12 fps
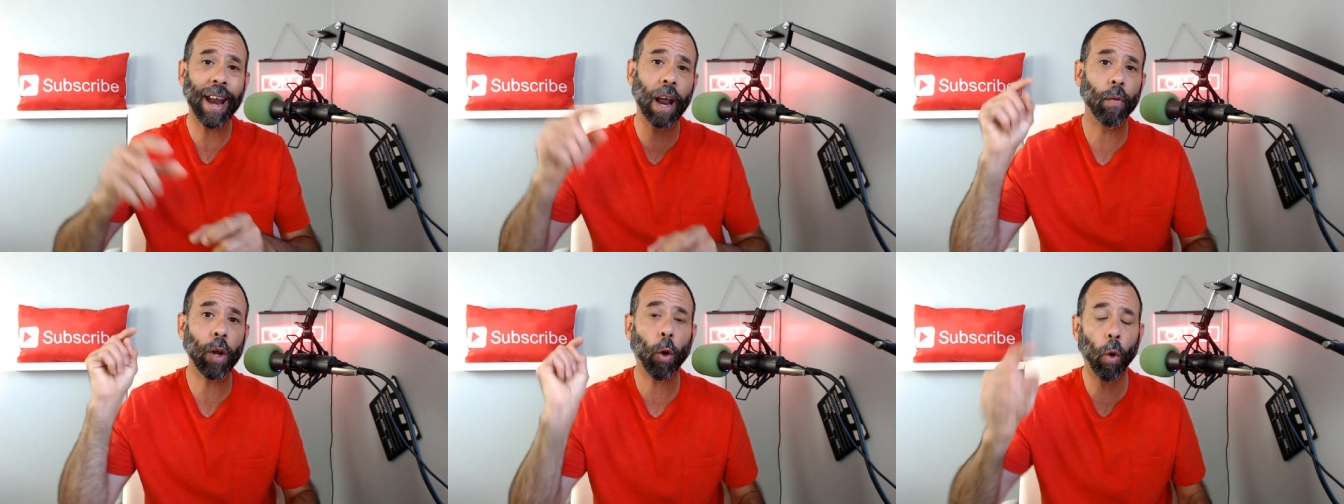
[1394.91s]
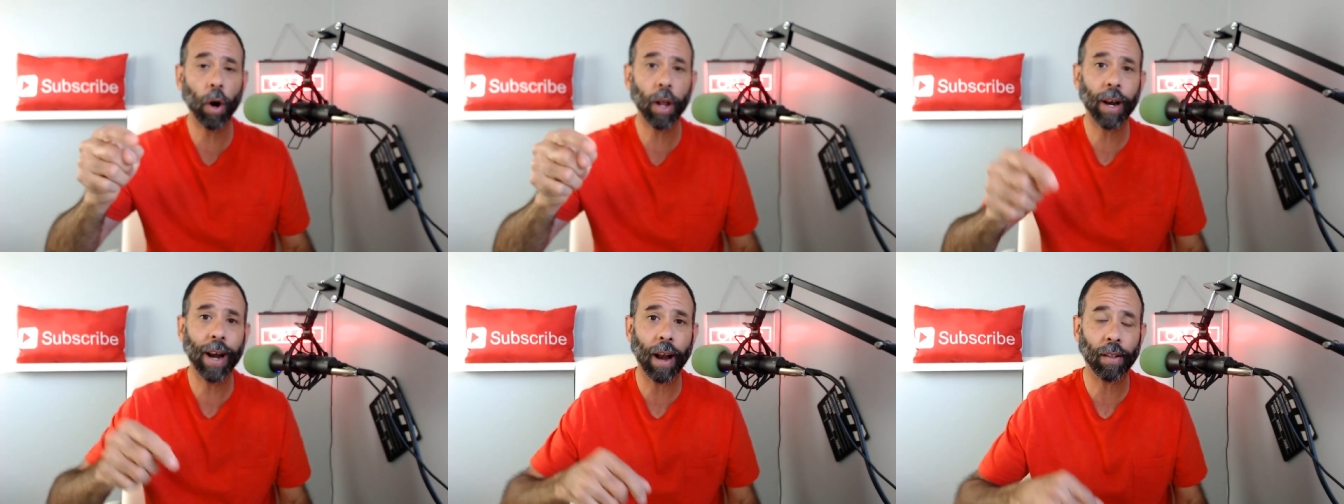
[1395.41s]
and I
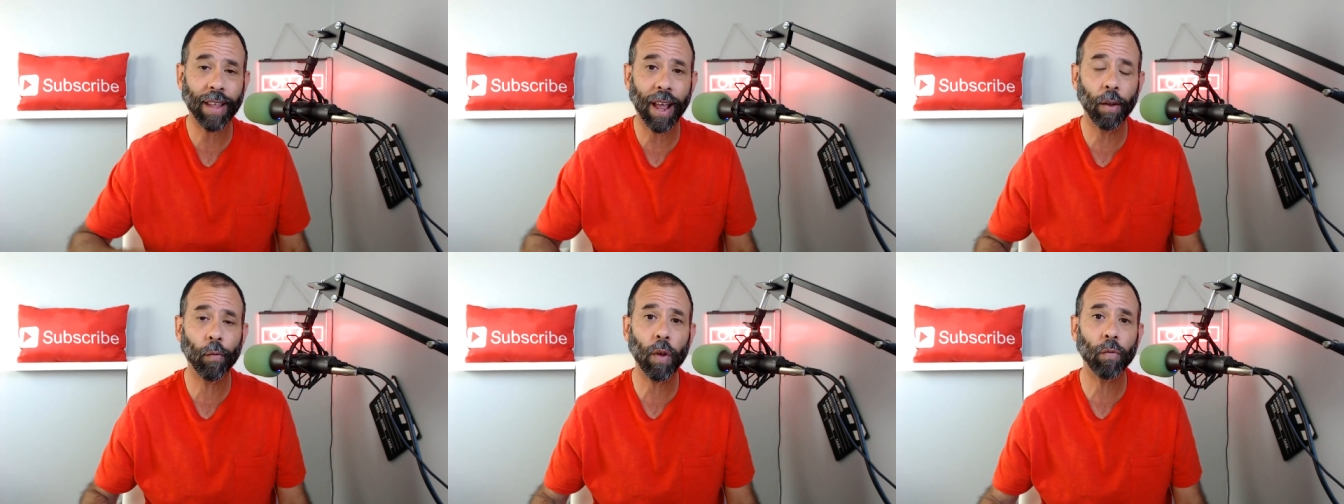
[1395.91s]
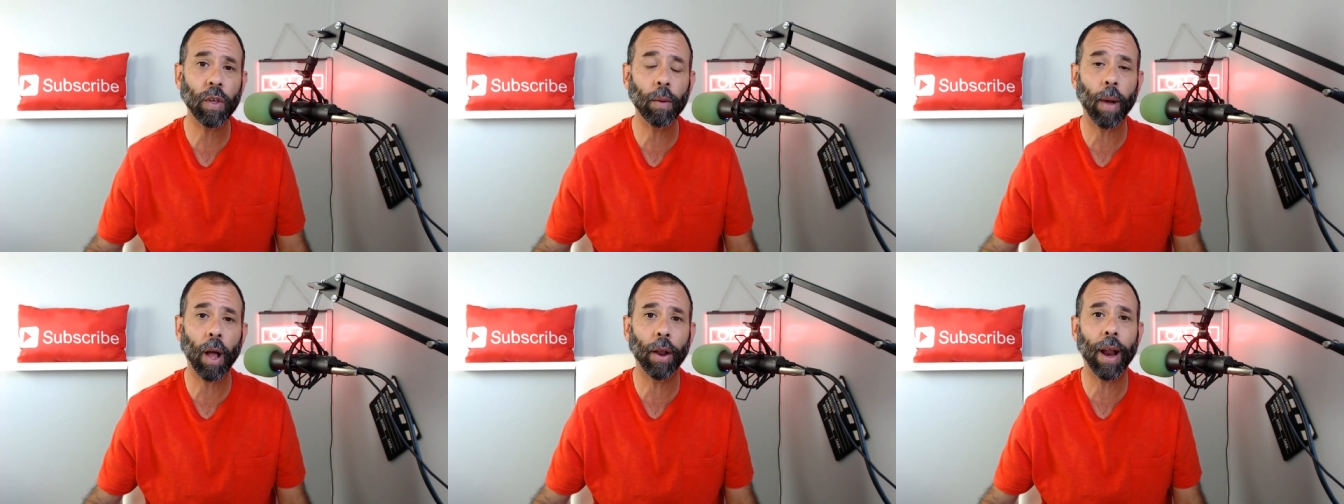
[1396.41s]
recorded it at 10,
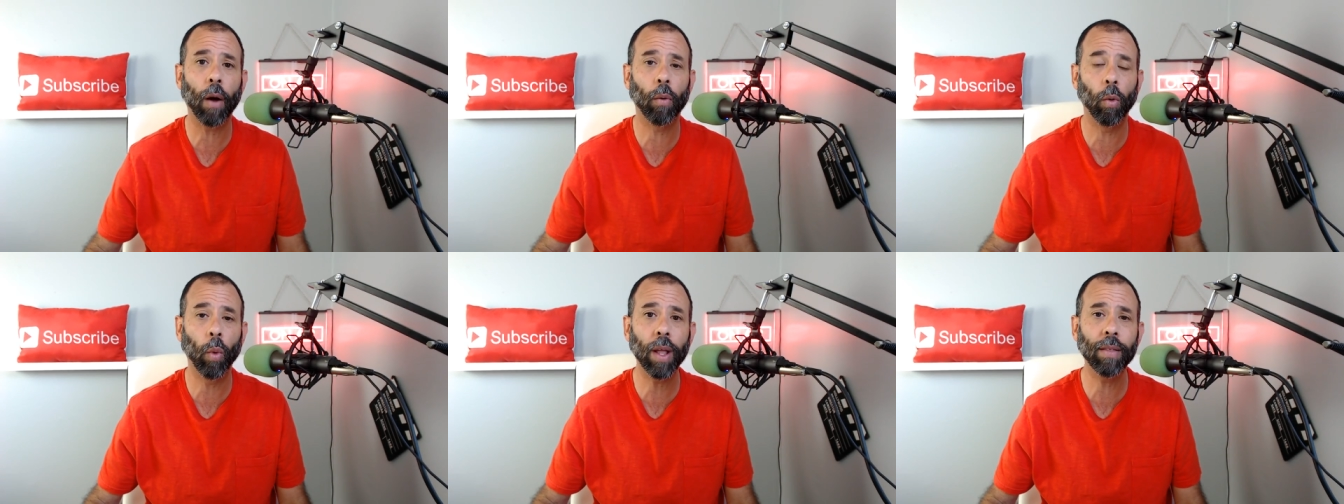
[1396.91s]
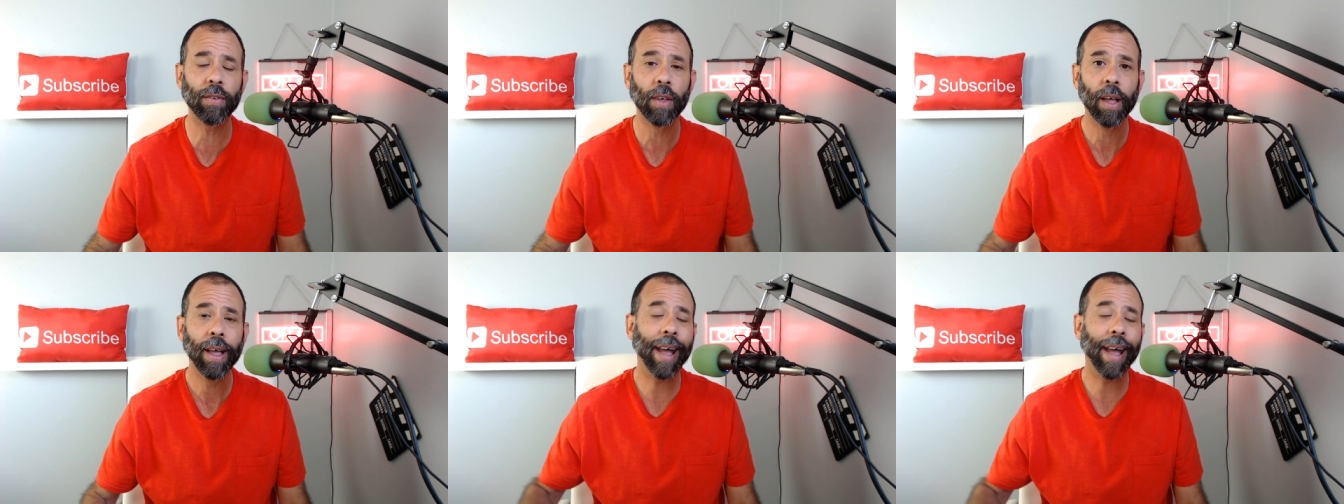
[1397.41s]
15 mile an hour winds,